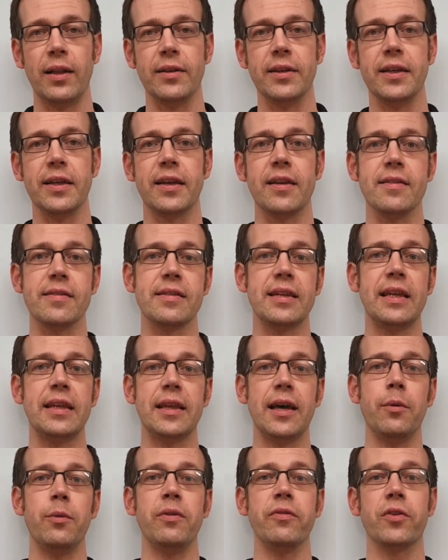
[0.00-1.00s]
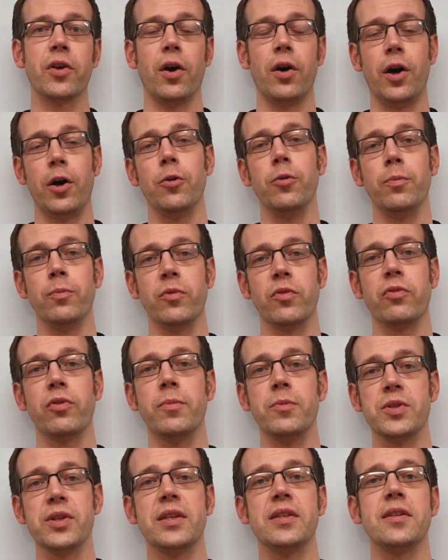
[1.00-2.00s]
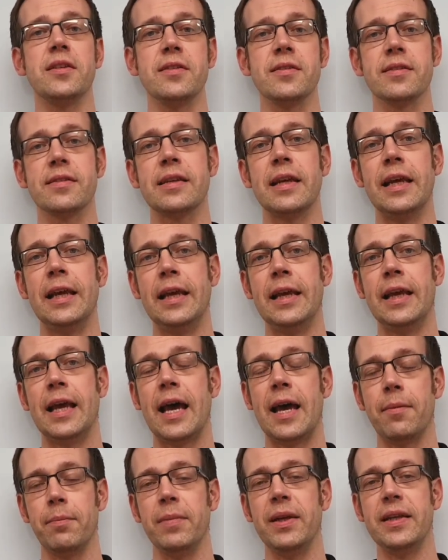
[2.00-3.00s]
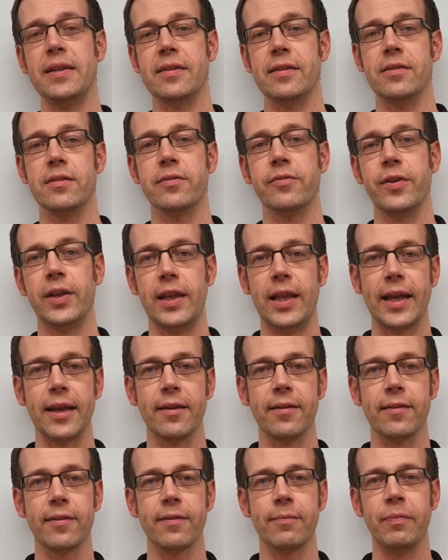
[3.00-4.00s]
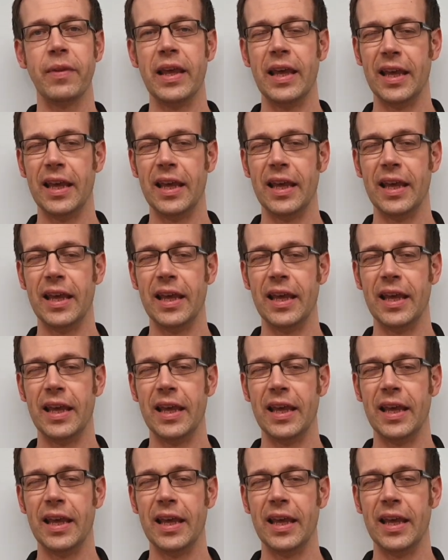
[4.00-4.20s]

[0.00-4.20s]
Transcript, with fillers: And you can see there we've got ohms from resistance and meters for length.